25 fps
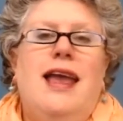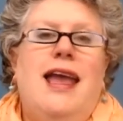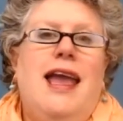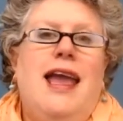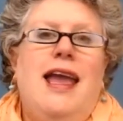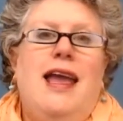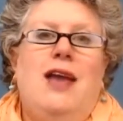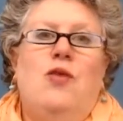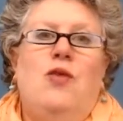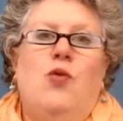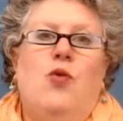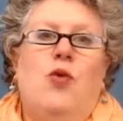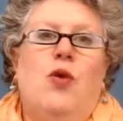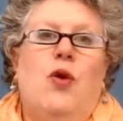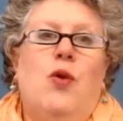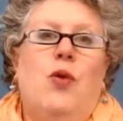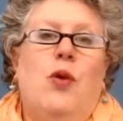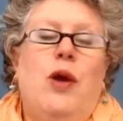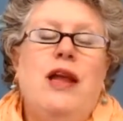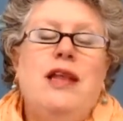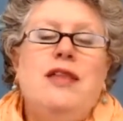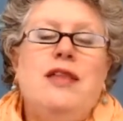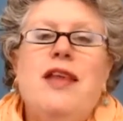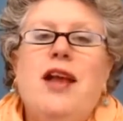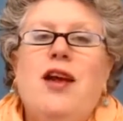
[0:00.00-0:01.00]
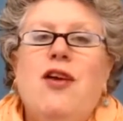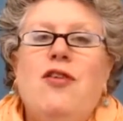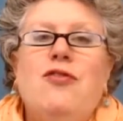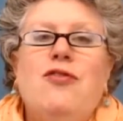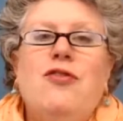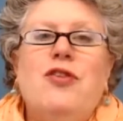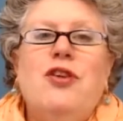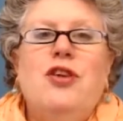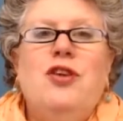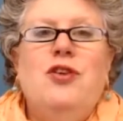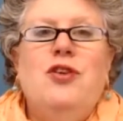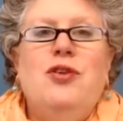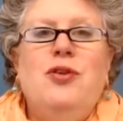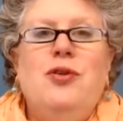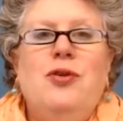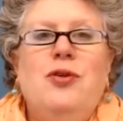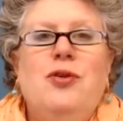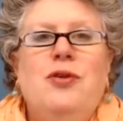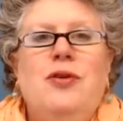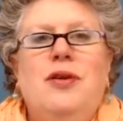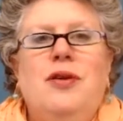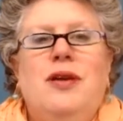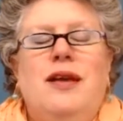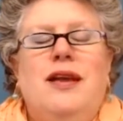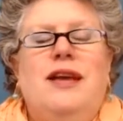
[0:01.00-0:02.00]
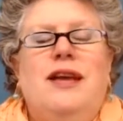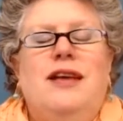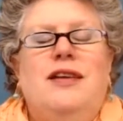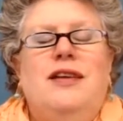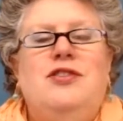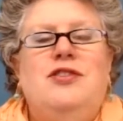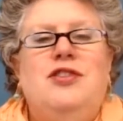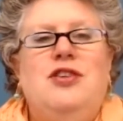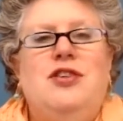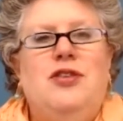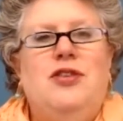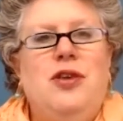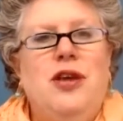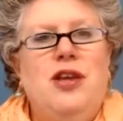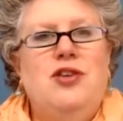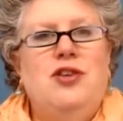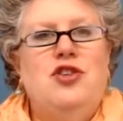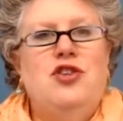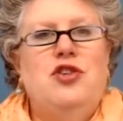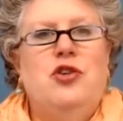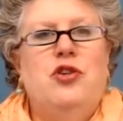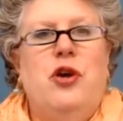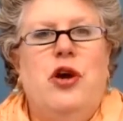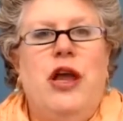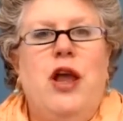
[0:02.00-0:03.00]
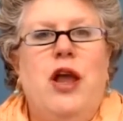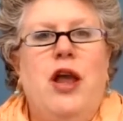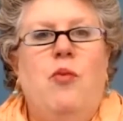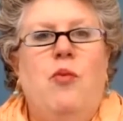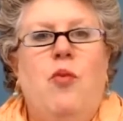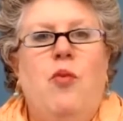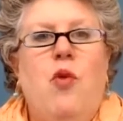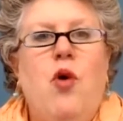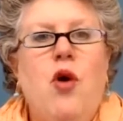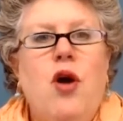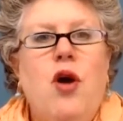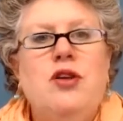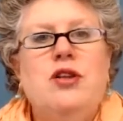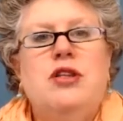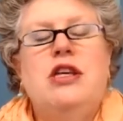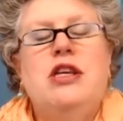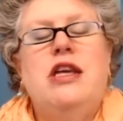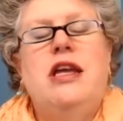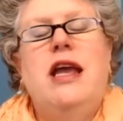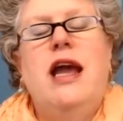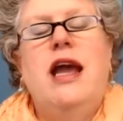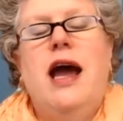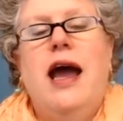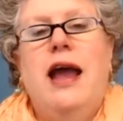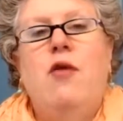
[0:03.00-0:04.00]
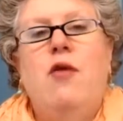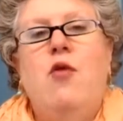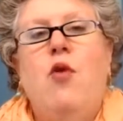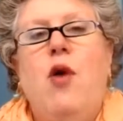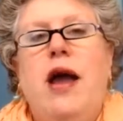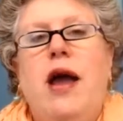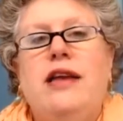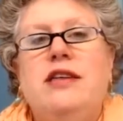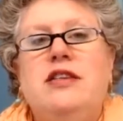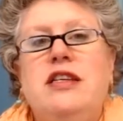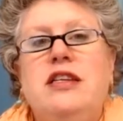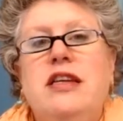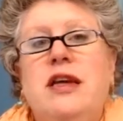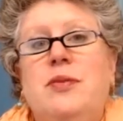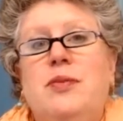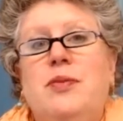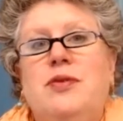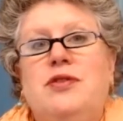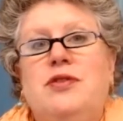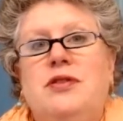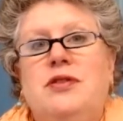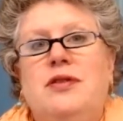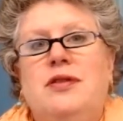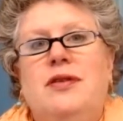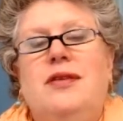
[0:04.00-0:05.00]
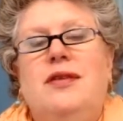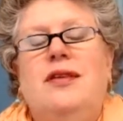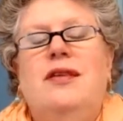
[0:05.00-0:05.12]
Hey, we're waiting there for you to enjoy more DIY tips